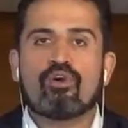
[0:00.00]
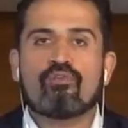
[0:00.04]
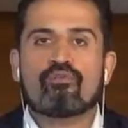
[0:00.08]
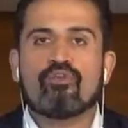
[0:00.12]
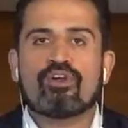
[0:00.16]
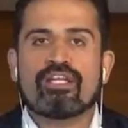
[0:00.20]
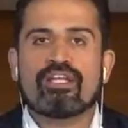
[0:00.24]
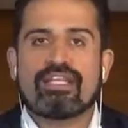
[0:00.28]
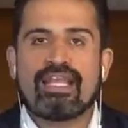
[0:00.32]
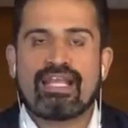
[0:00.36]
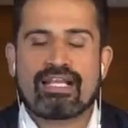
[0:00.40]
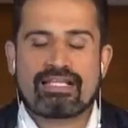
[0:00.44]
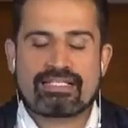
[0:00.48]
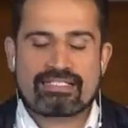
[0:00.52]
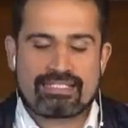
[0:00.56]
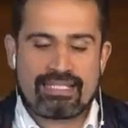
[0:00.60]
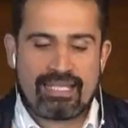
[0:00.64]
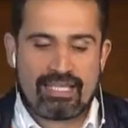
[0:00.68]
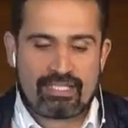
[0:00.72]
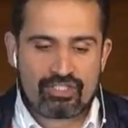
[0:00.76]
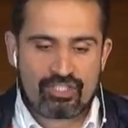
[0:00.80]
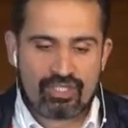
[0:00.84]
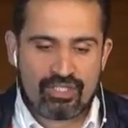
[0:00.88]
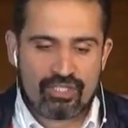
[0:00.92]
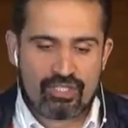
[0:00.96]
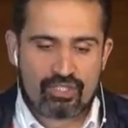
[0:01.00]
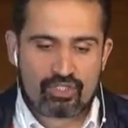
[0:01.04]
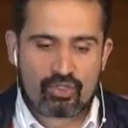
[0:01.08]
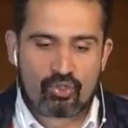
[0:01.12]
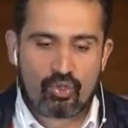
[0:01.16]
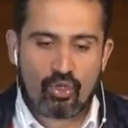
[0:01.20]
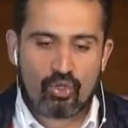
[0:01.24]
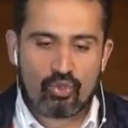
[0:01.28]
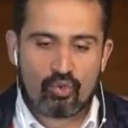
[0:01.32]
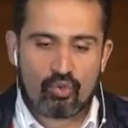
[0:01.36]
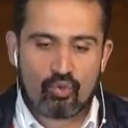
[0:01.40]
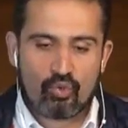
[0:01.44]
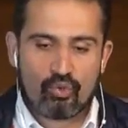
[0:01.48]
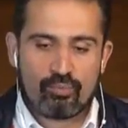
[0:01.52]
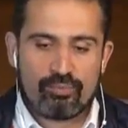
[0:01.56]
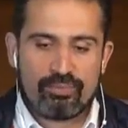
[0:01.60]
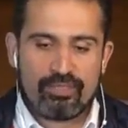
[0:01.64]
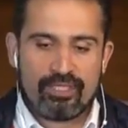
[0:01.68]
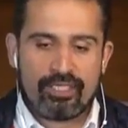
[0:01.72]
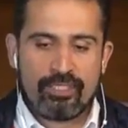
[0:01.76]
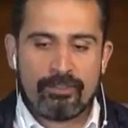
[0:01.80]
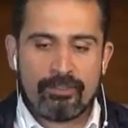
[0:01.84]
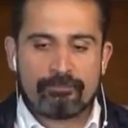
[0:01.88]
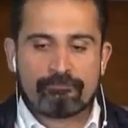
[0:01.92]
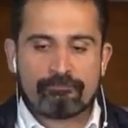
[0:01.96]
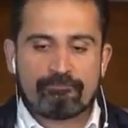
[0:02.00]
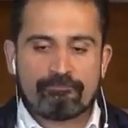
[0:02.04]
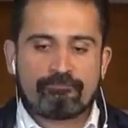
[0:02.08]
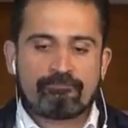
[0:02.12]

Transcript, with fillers: for the next session is going to be